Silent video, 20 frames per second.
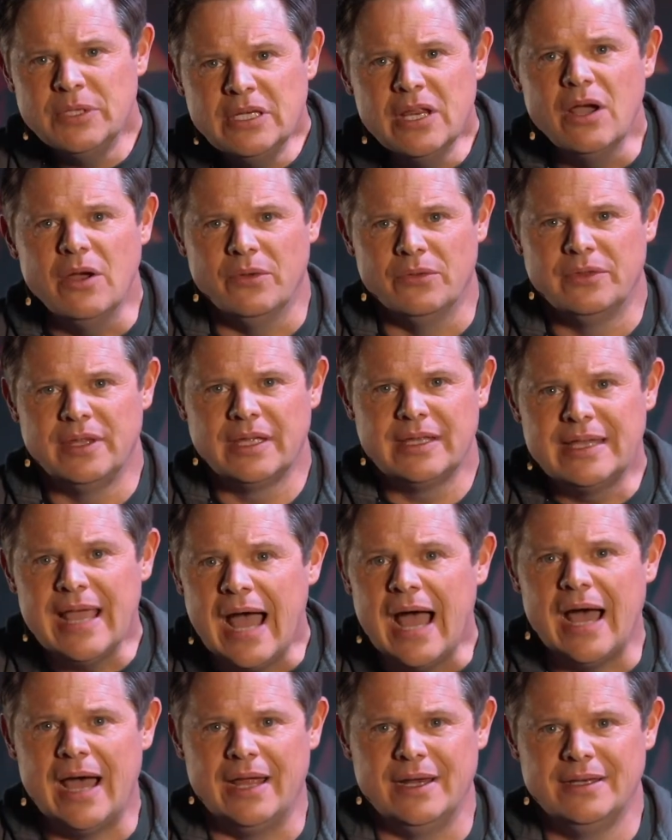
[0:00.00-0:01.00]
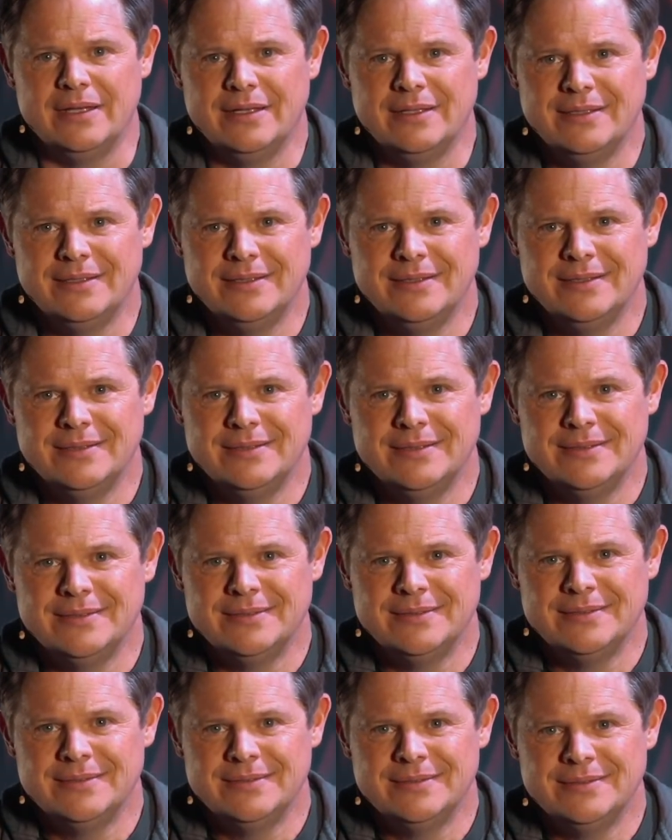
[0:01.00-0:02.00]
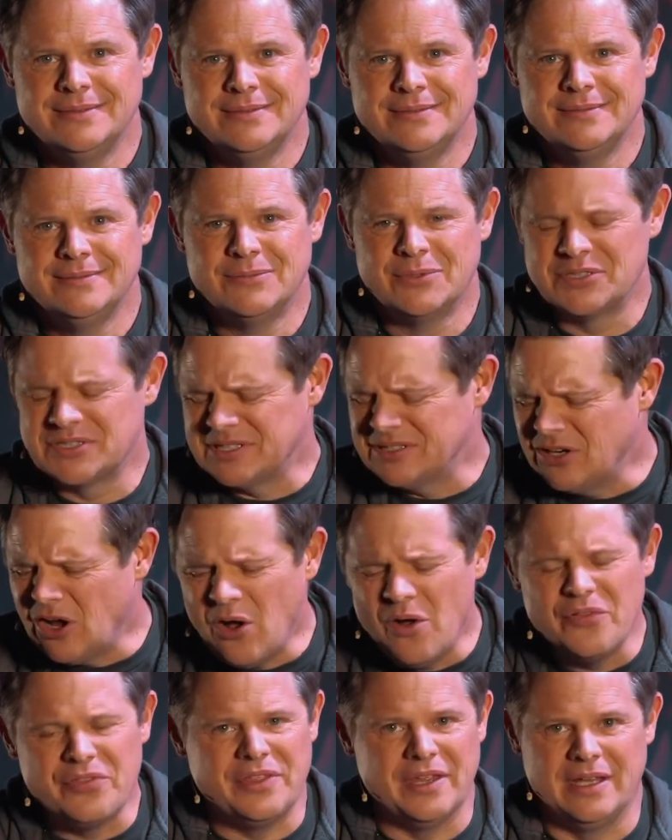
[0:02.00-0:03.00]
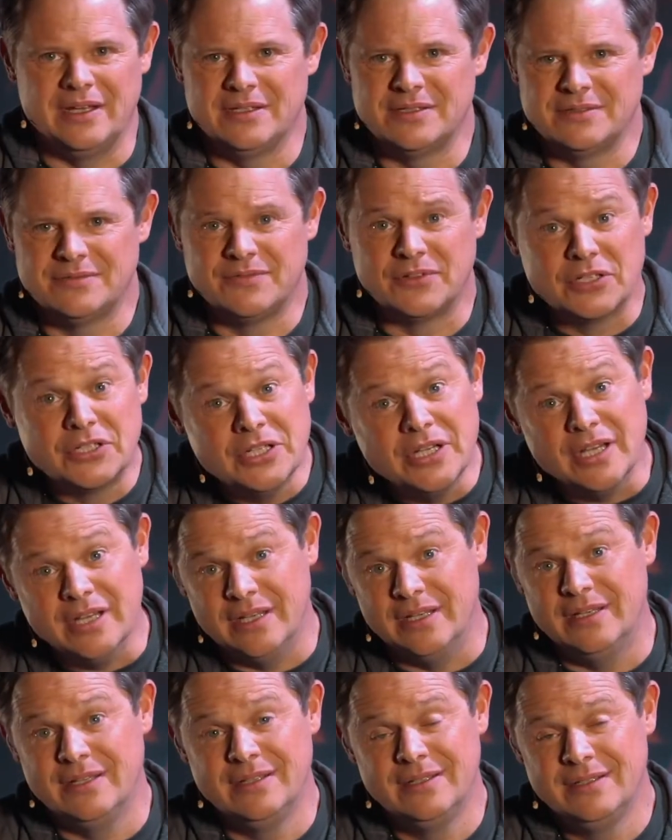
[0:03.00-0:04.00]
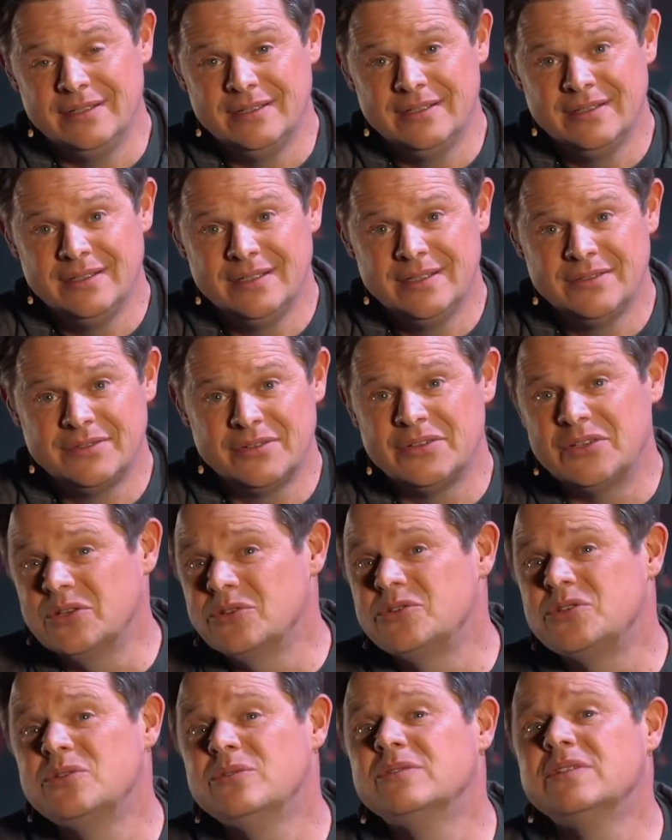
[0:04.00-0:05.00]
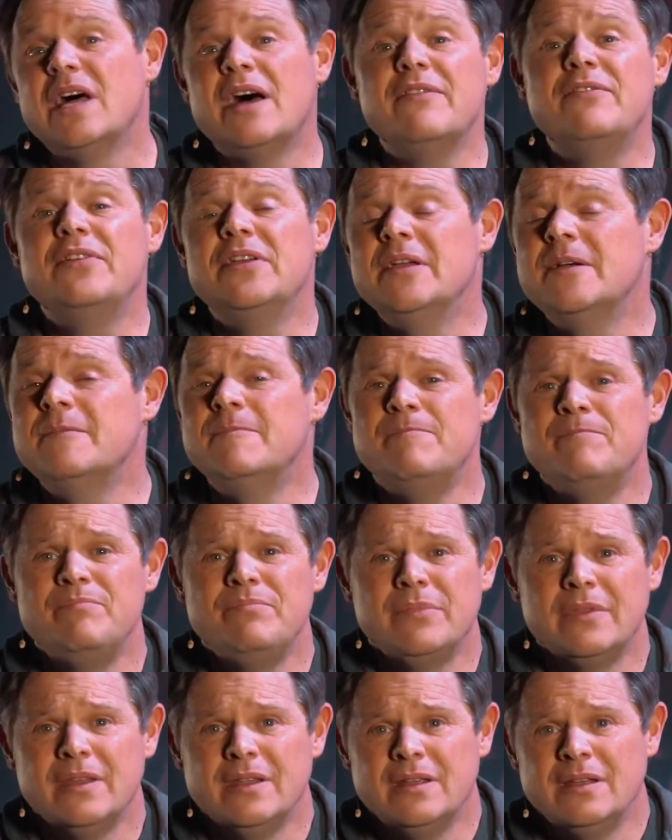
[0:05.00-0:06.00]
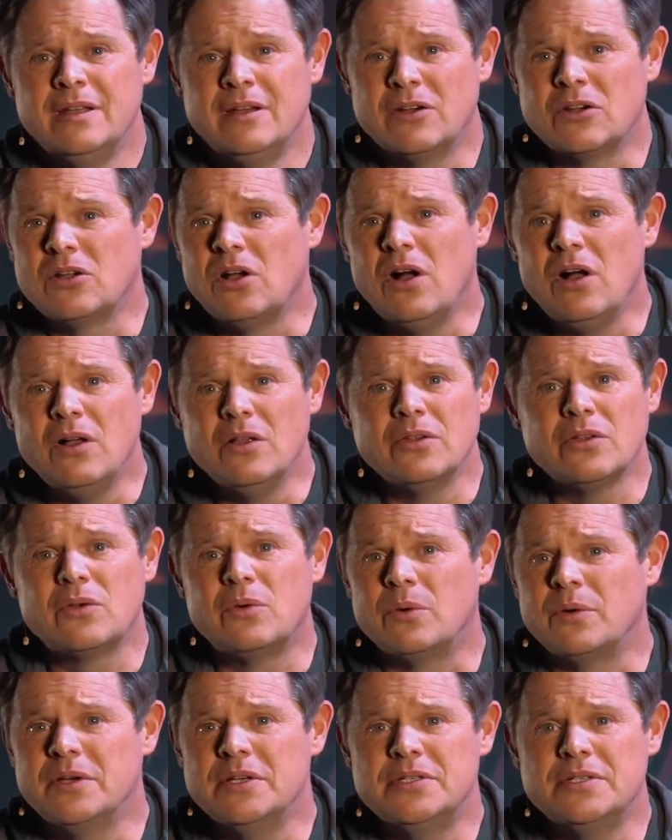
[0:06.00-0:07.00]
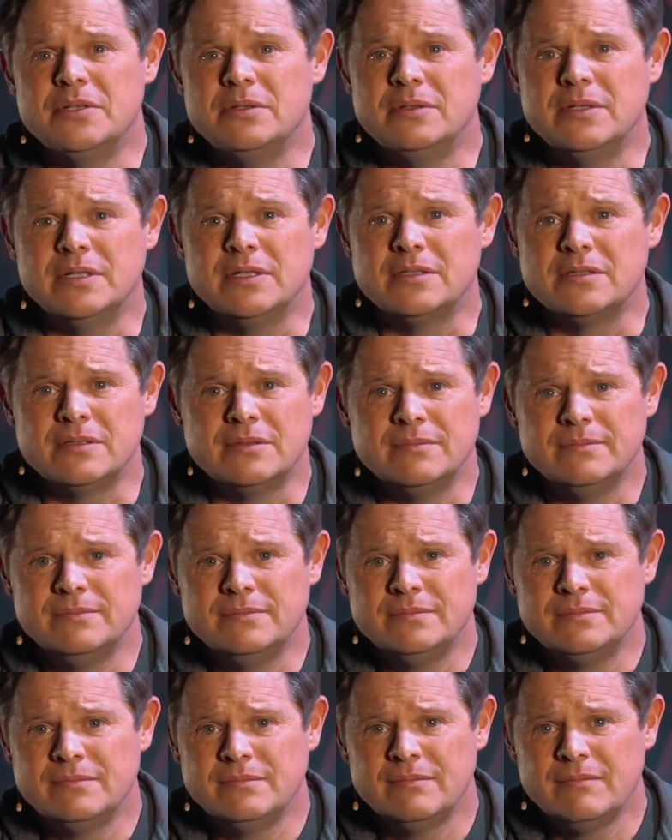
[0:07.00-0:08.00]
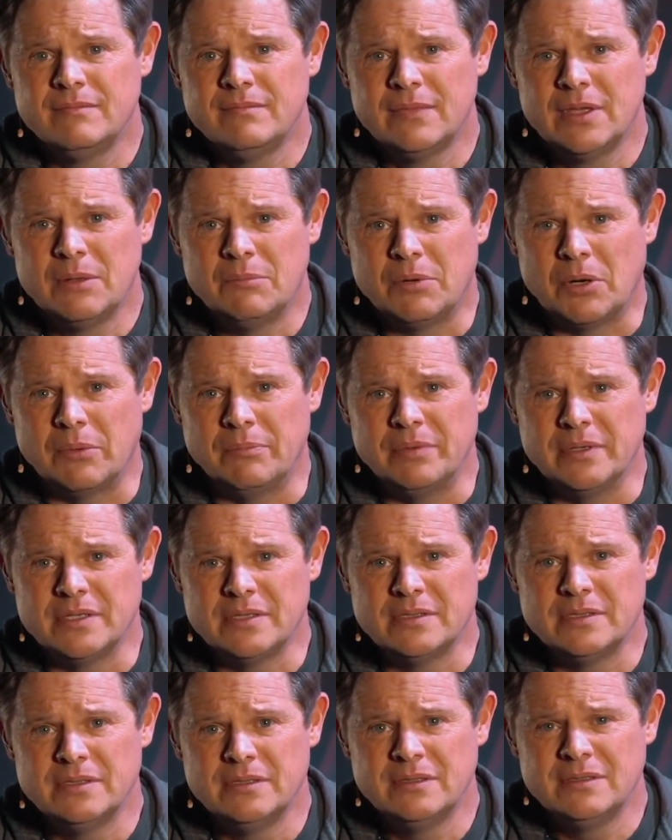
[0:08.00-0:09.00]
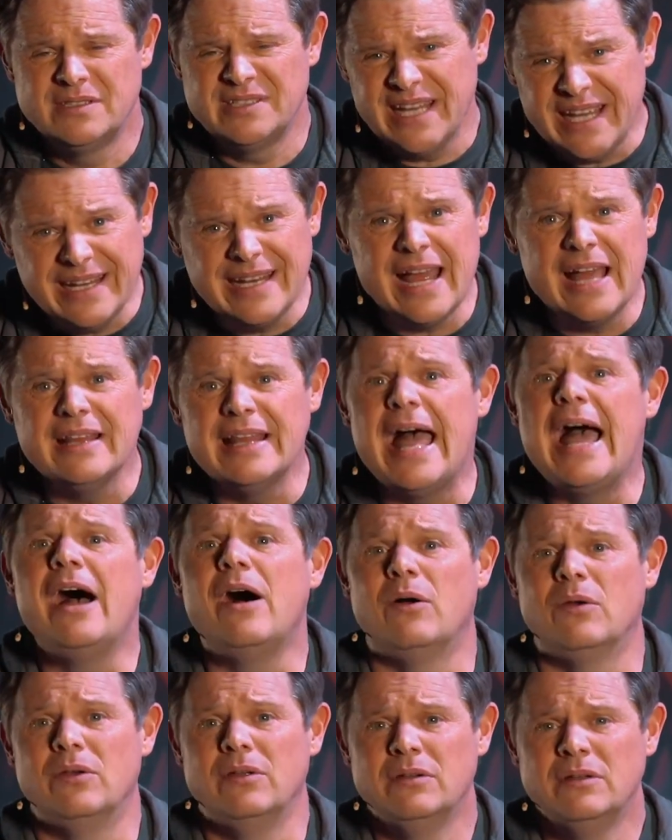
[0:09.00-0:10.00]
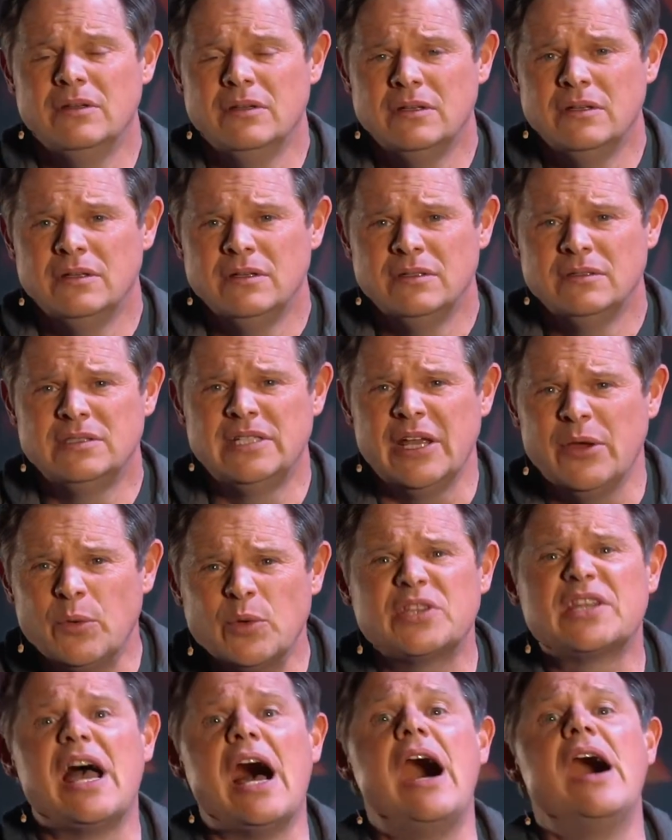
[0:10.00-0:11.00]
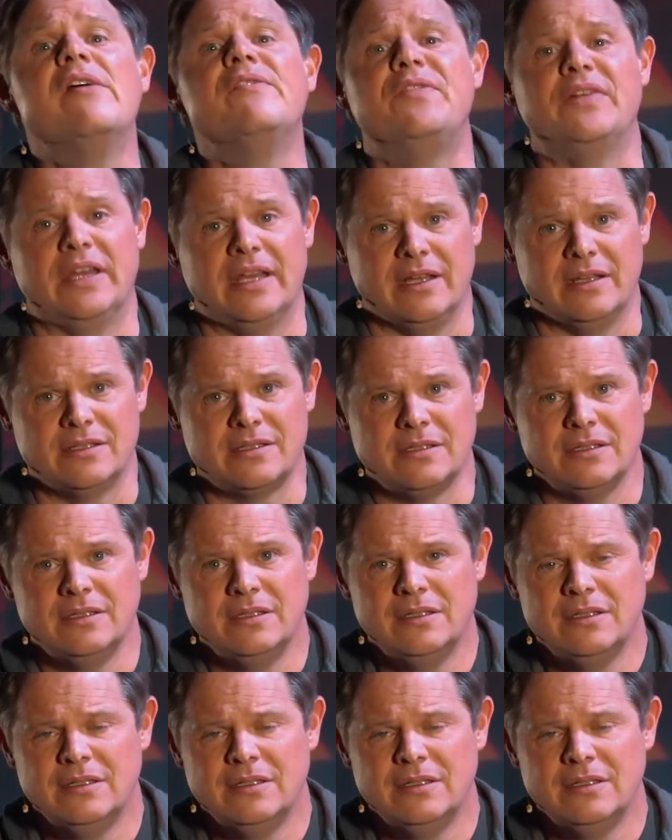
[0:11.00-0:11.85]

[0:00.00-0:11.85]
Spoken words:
we know that God works in all things for good, for those who love him and are called according to his purpose. Say it out loud. Say it with confidence.